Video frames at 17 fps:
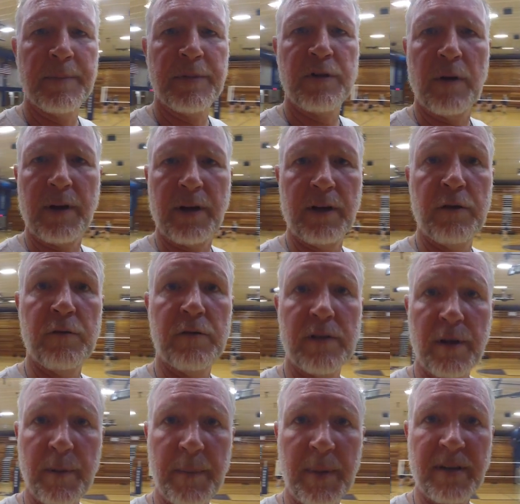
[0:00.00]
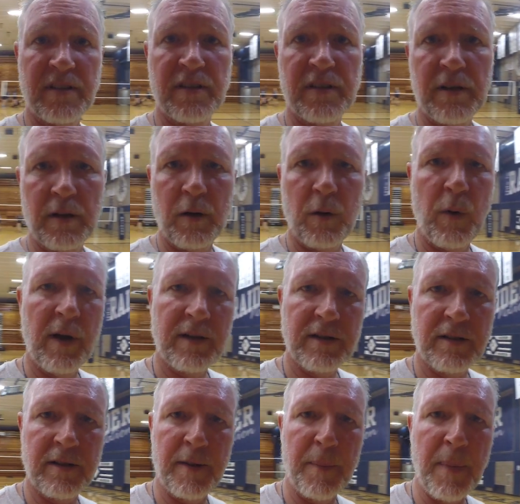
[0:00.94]
so I can use them as
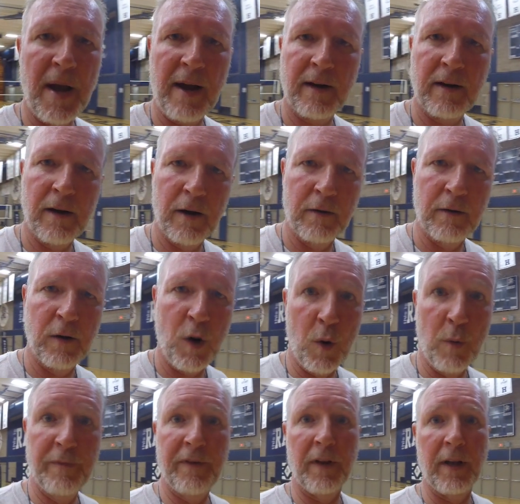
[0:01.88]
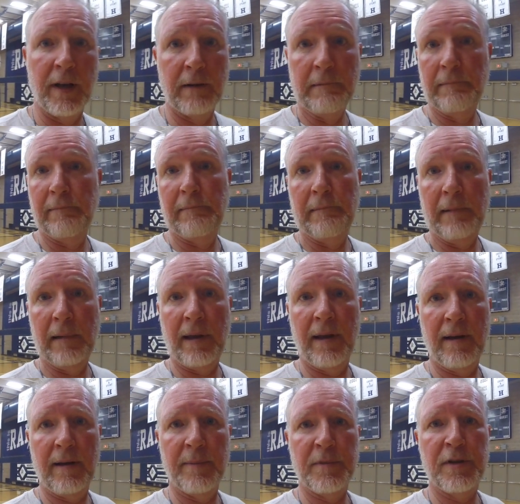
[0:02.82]
silhouettes in the background, hopefully.
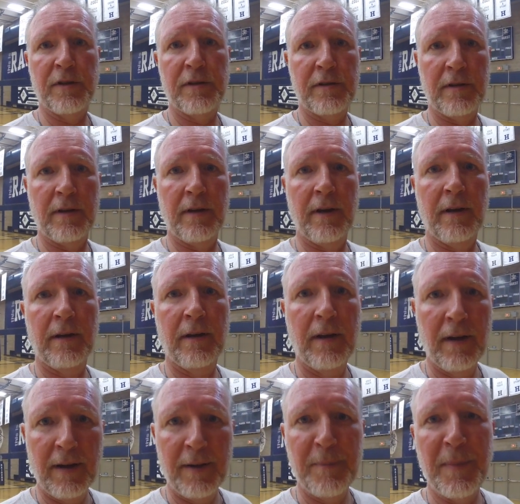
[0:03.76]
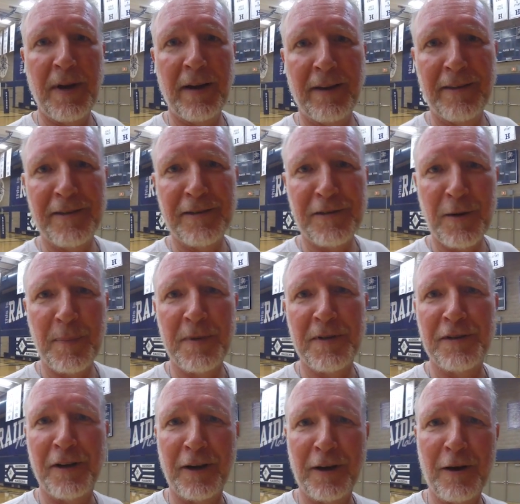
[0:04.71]
Again, I'm just making this up
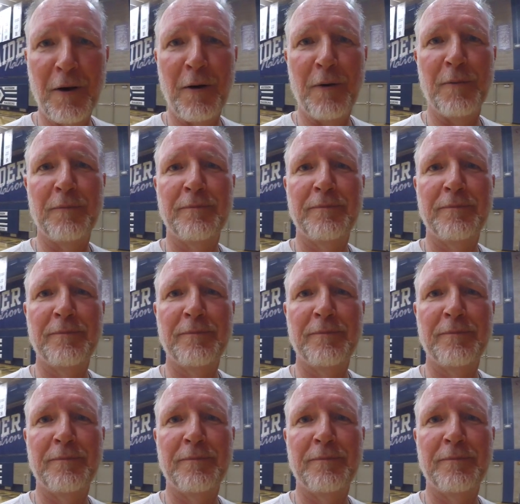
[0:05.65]
as I go.